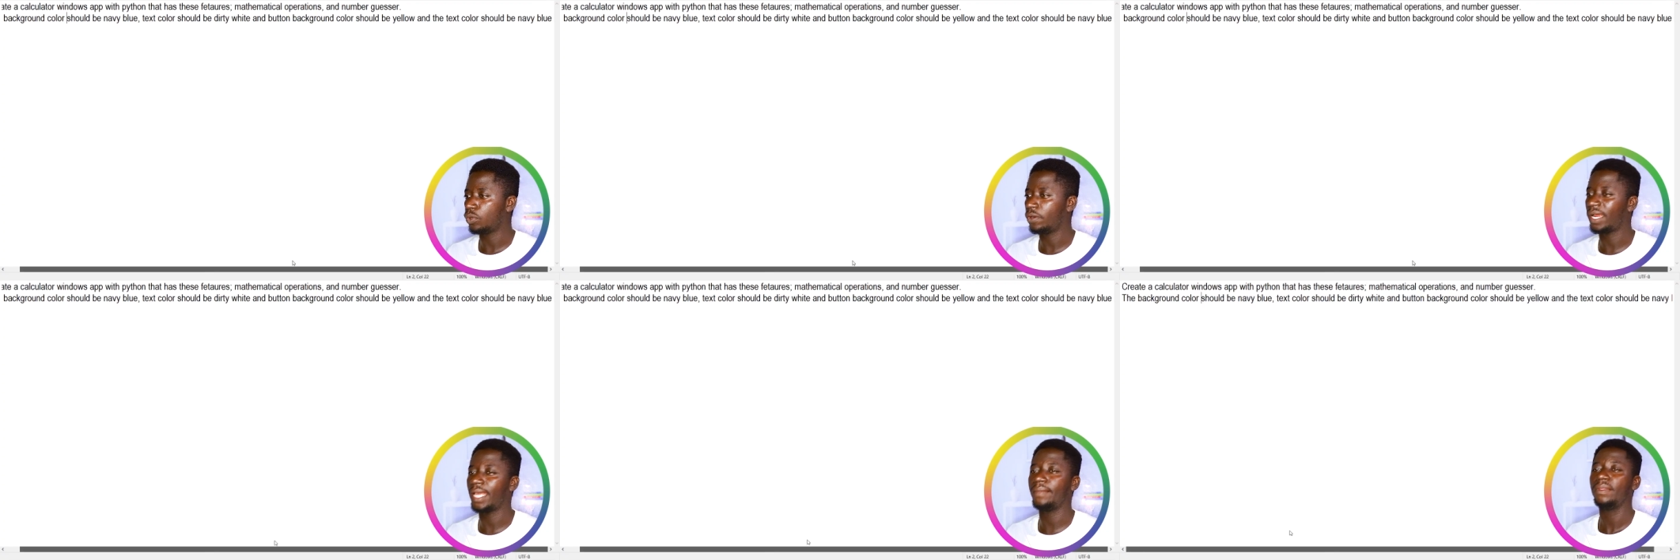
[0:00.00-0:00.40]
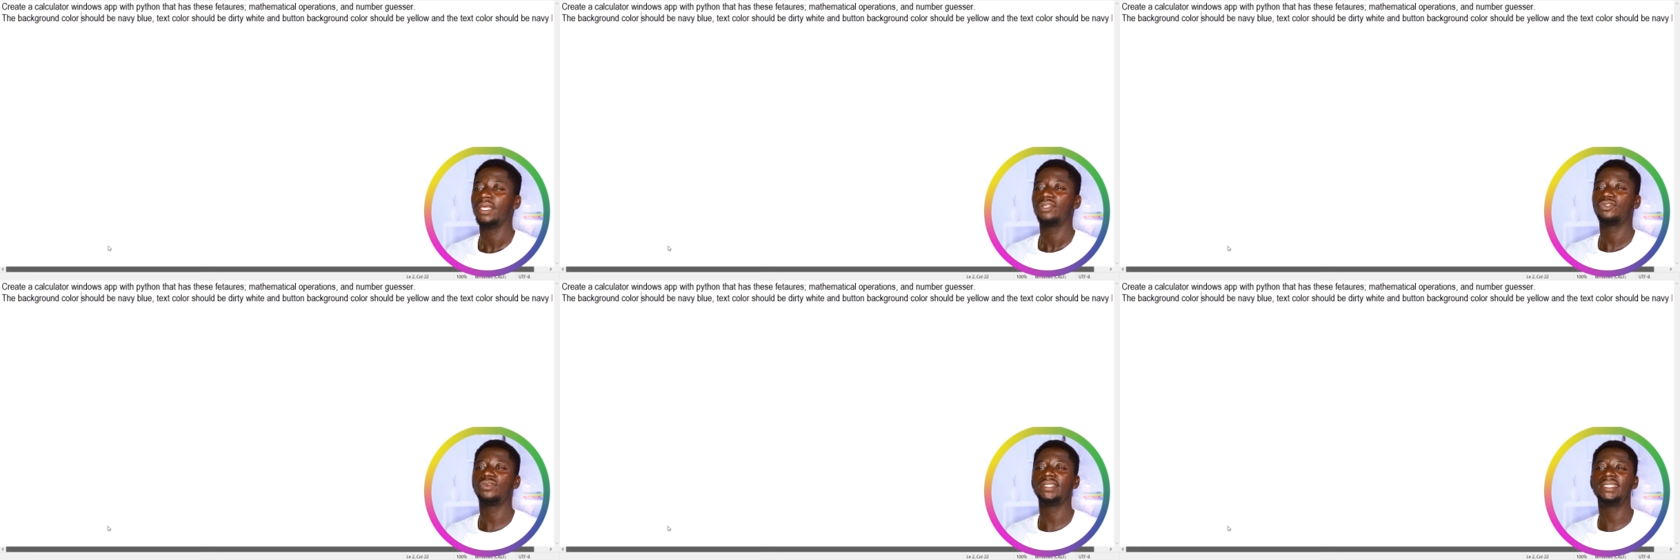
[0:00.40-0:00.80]
All right,
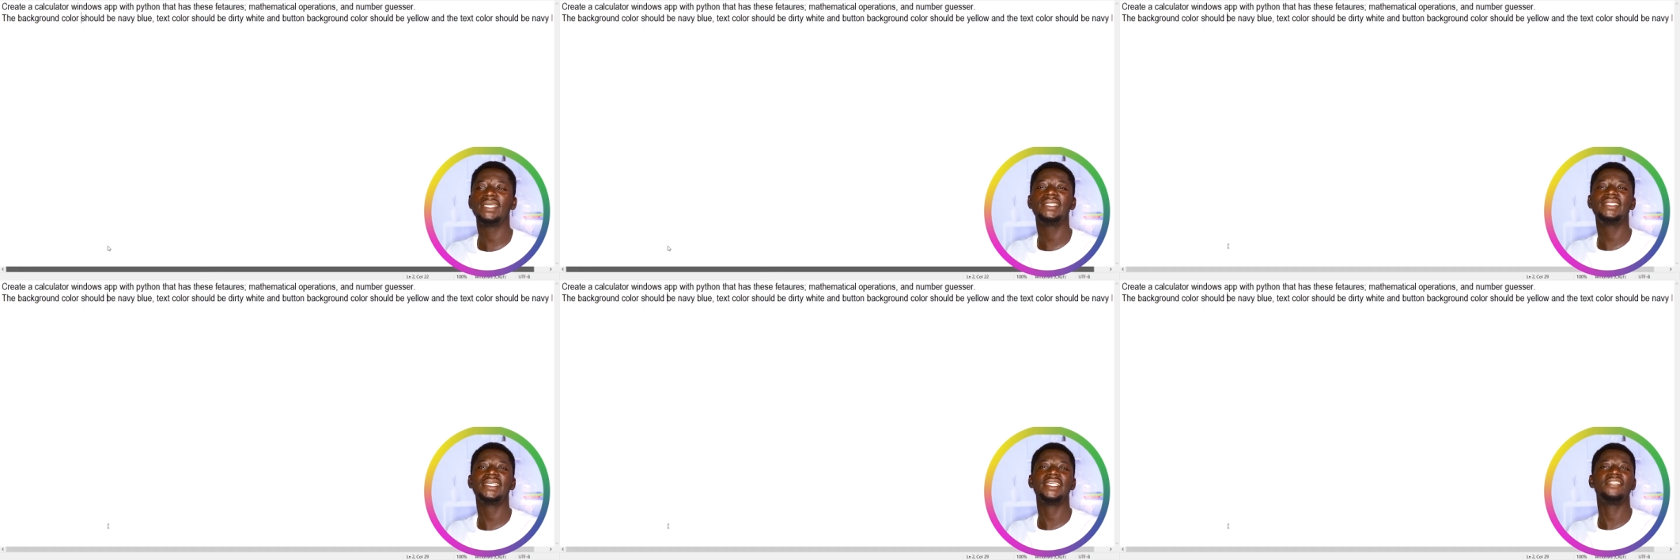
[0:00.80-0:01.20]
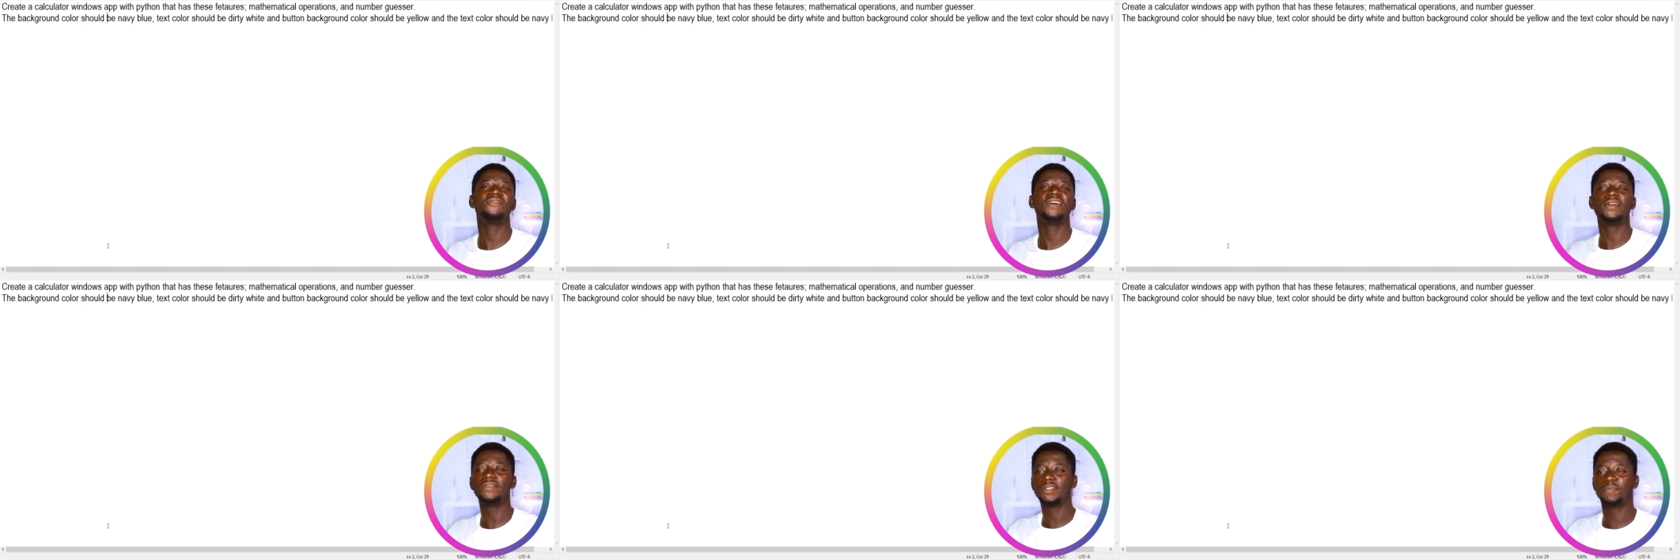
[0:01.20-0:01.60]
so this is
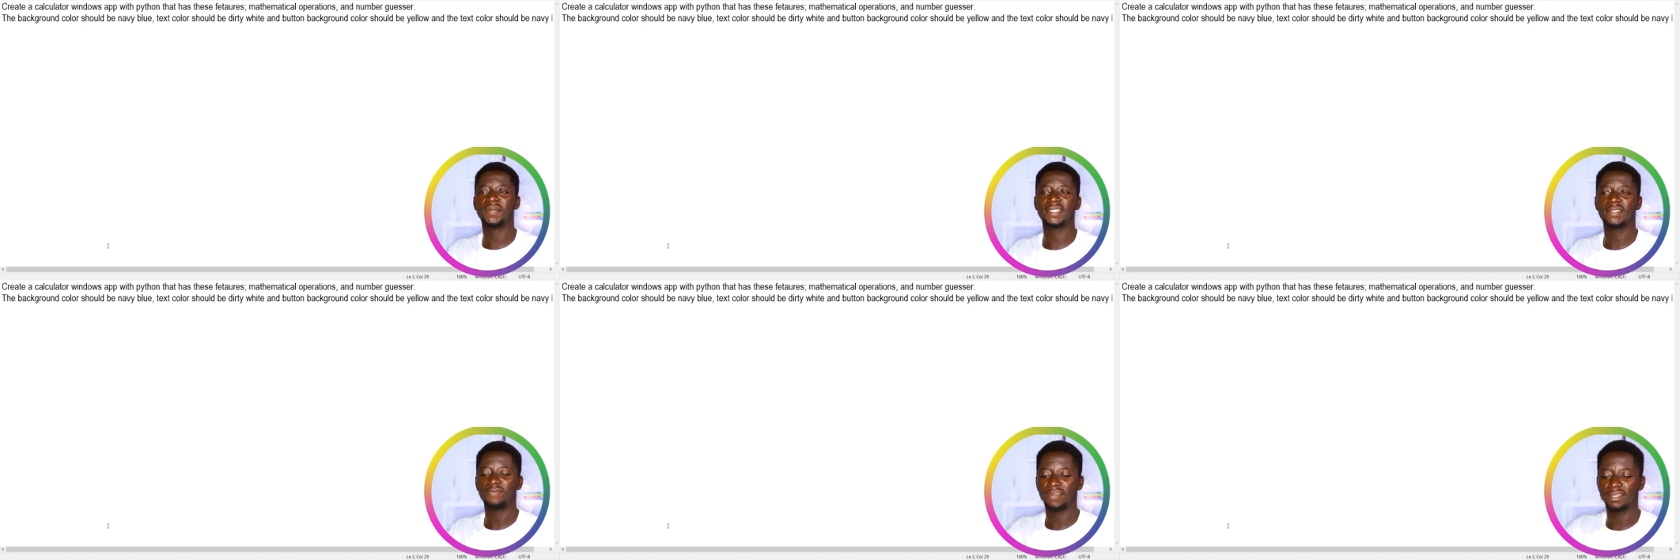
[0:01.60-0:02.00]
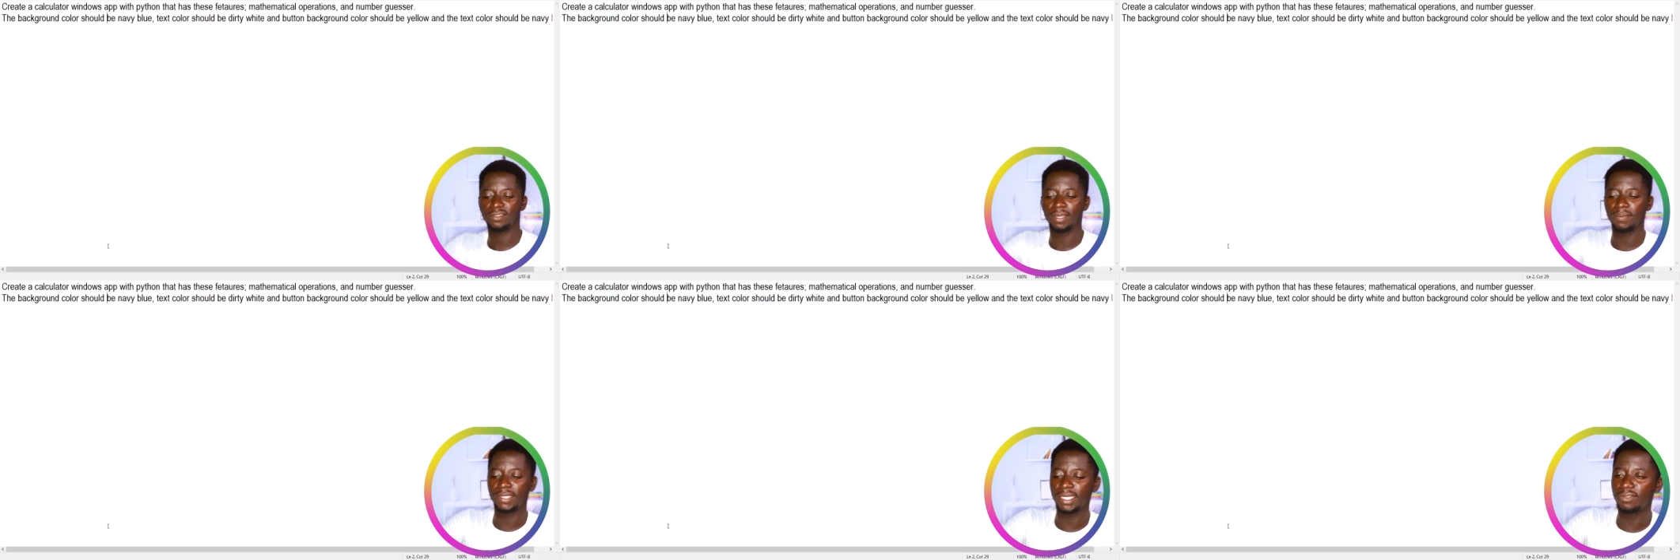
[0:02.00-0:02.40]
very specific,
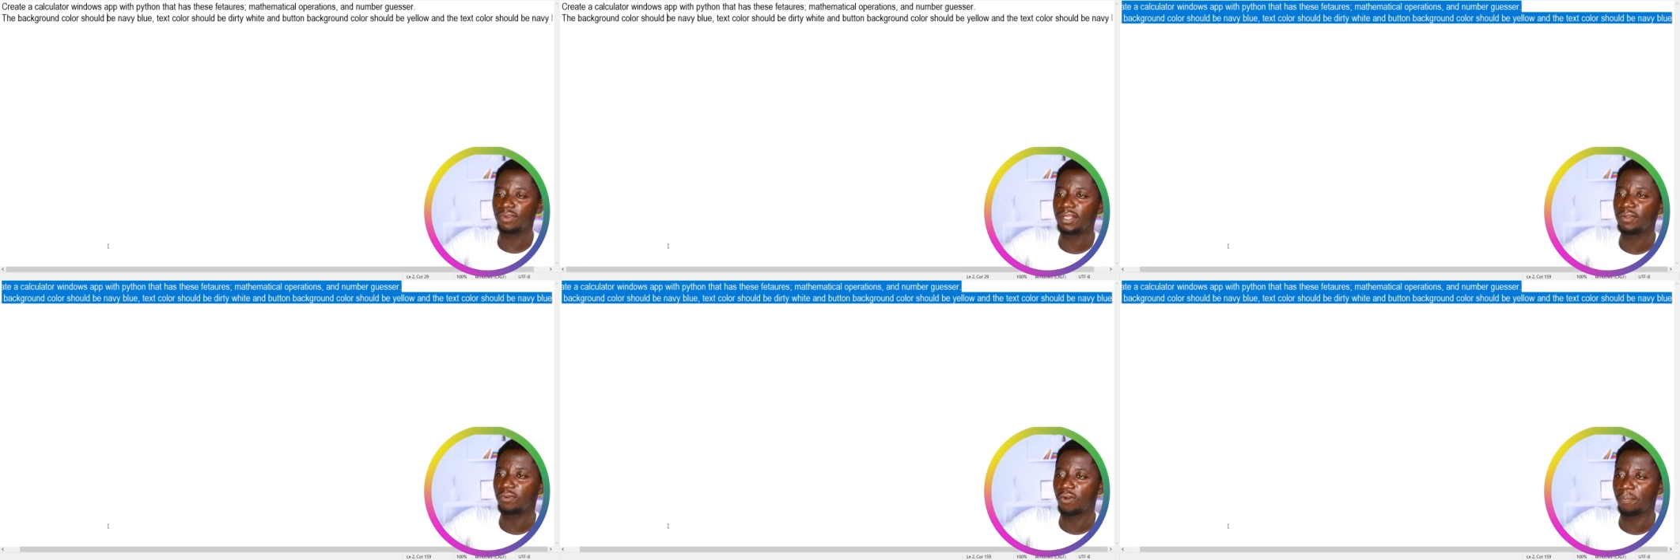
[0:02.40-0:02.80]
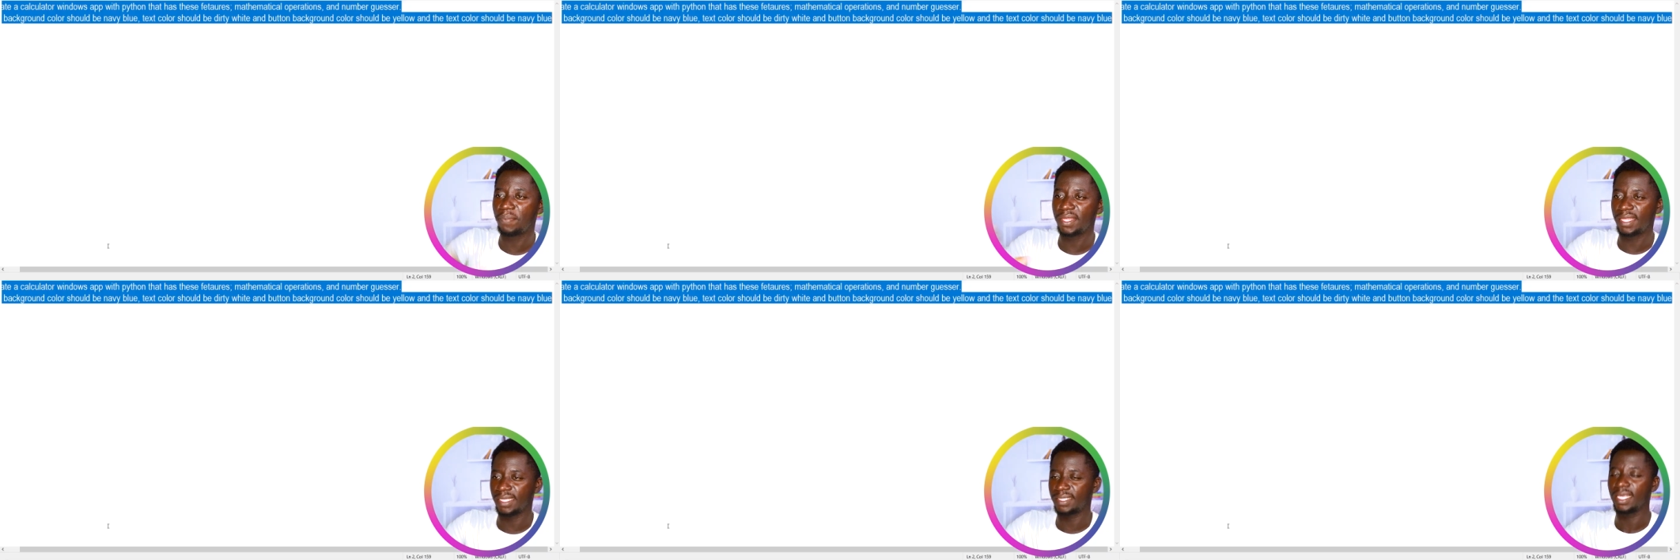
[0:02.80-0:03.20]
so I'm just going to
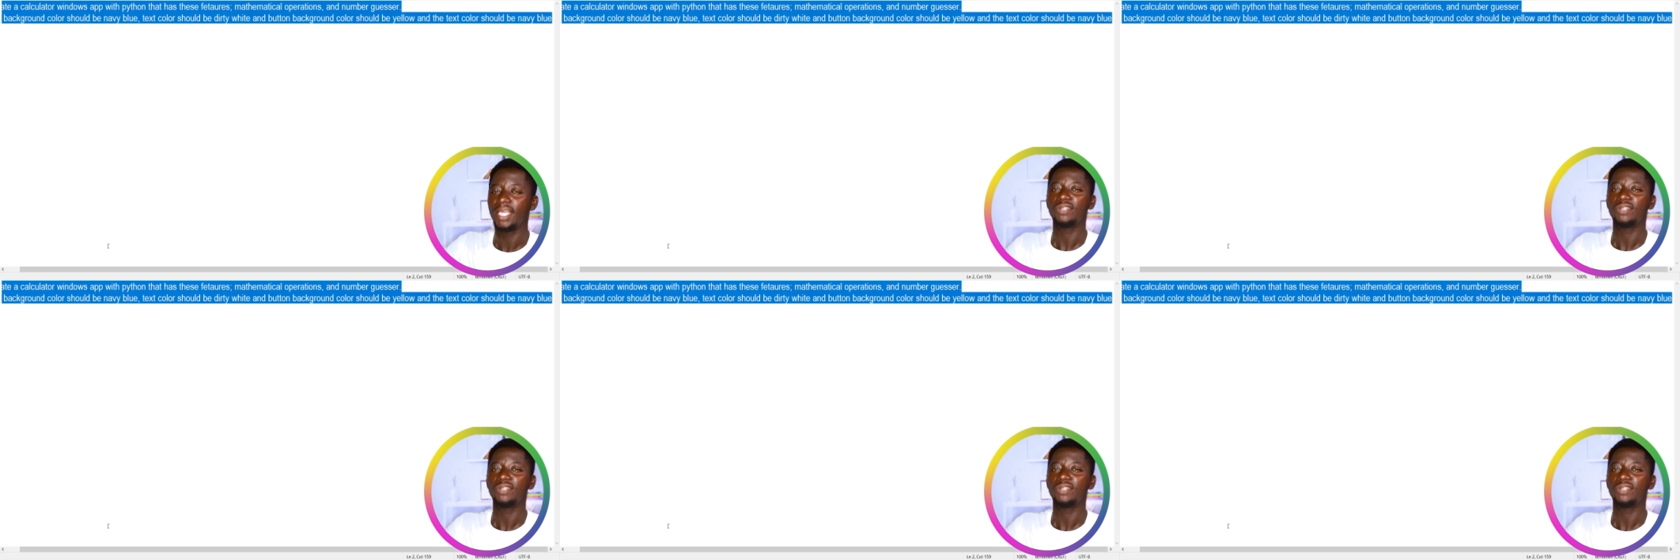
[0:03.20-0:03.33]
copy this.